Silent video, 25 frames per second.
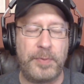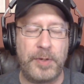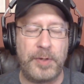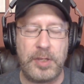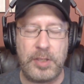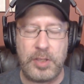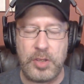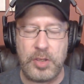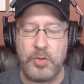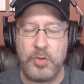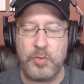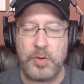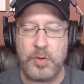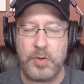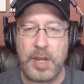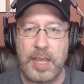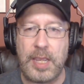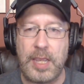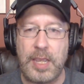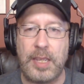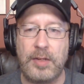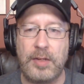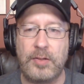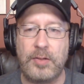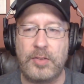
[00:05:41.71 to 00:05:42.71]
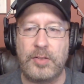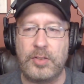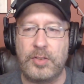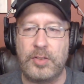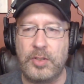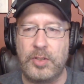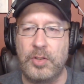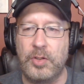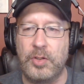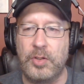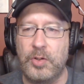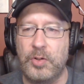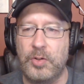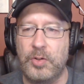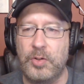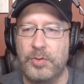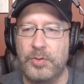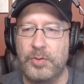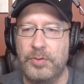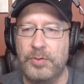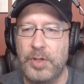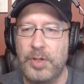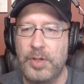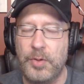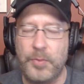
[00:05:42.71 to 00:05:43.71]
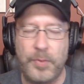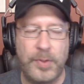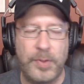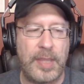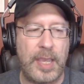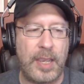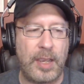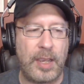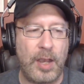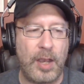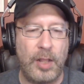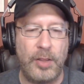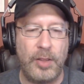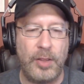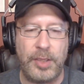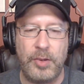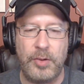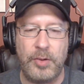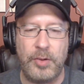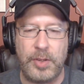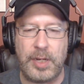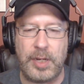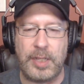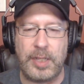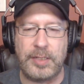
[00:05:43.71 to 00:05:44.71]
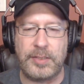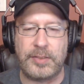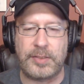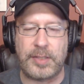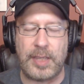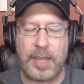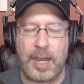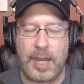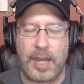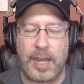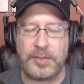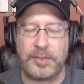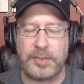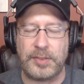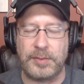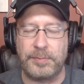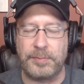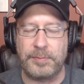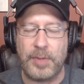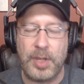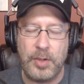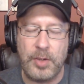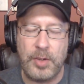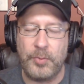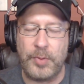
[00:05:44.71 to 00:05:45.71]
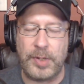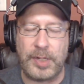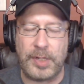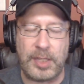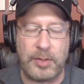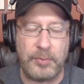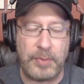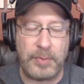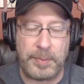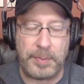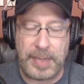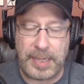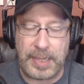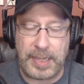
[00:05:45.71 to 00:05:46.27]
But you need to, when they call you, you need to say, awesome, when can we